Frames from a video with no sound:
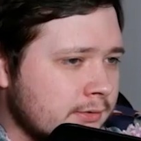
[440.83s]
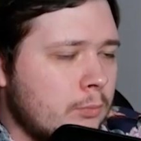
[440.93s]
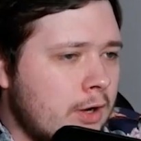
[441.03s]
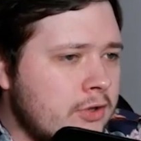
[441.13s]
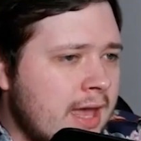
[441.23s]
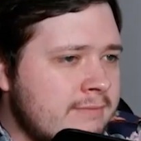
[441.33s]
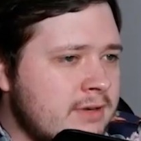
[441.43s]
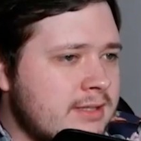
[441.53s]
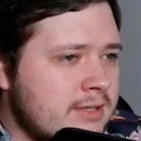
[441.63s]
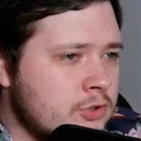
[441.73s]
Why are you having a
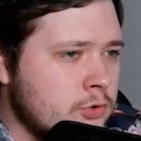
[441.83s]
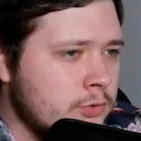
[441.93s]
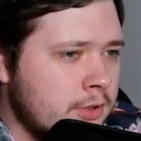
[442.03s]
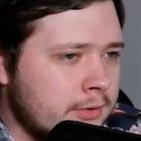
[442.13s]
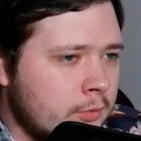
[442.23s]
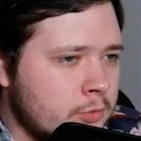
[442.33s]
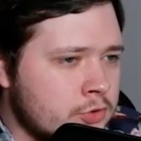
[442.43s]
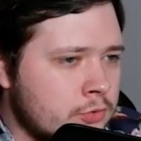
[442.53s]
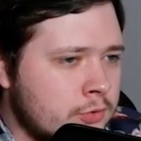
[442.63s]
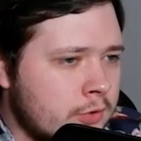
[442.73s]
disco there? Like, what's
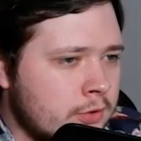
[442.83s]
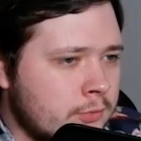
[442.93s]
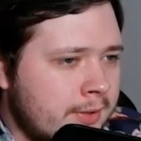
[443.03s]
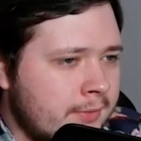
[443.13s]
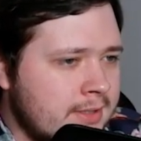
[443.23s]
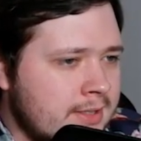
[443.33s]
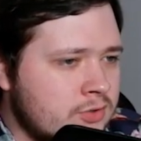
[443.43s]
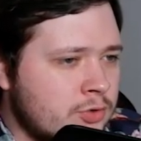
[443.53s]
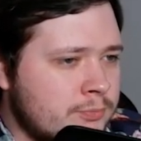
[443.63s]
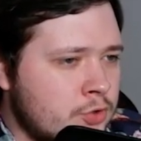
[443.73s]
going on? I don't hear any
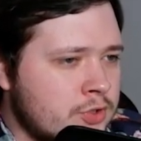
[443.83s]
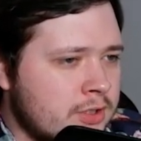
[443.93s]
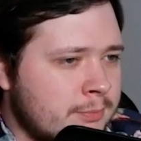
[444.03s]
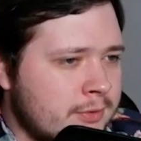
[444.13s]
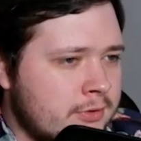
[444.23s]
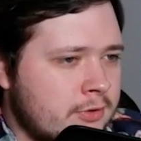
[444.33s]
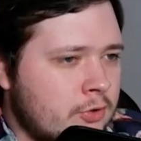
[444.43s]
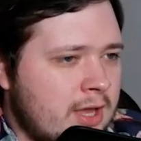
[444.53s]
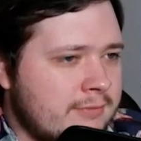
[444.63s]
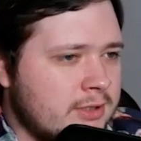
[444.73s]
disco music, but you're
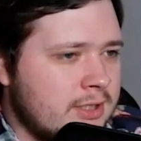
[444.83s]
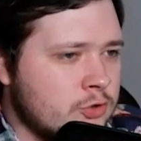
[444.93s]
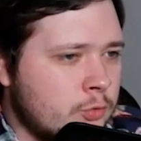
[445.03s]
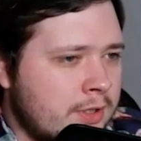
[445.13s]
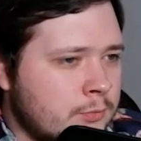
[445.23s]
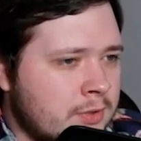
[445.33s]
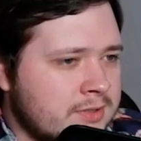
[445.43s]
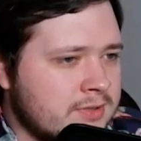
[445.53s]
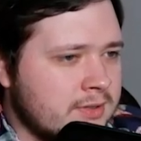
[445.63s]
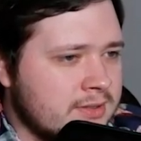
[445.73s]
having a disco anyways.
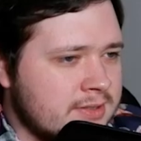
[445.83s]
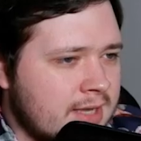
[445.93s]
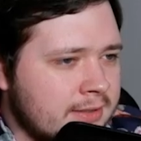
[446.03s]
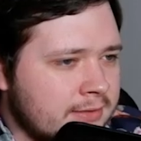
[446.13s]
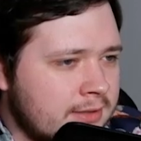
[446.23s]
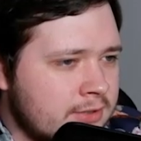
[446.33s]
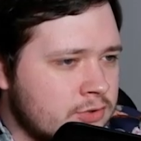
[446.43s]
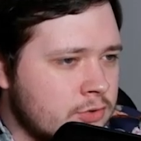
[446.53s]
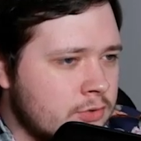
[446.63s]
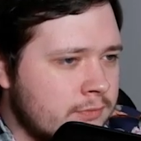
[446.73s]
It's like a silent
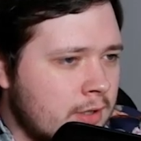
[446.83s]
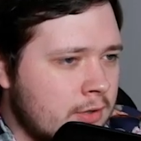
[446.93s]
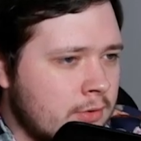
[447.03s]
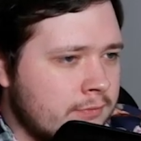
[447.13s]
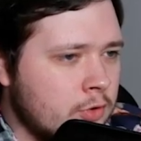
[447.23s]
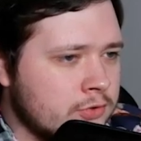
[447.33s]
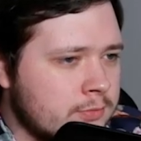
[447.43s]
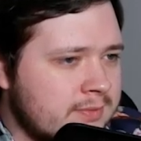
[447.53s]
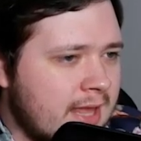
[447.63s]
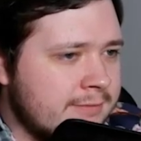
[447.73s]
disco. Have you got
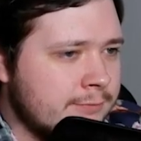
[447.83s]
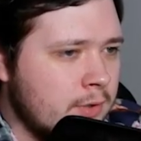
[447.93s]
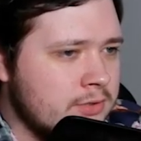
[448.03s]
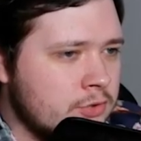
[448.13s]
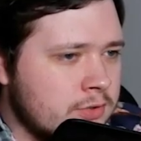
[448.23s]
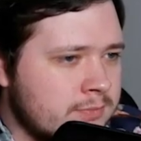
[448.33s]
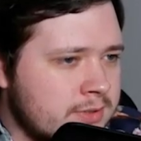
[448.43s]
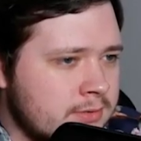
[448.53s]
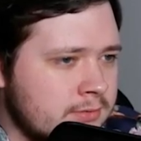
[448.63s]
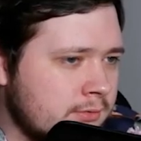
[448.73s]
some deaf friends or something?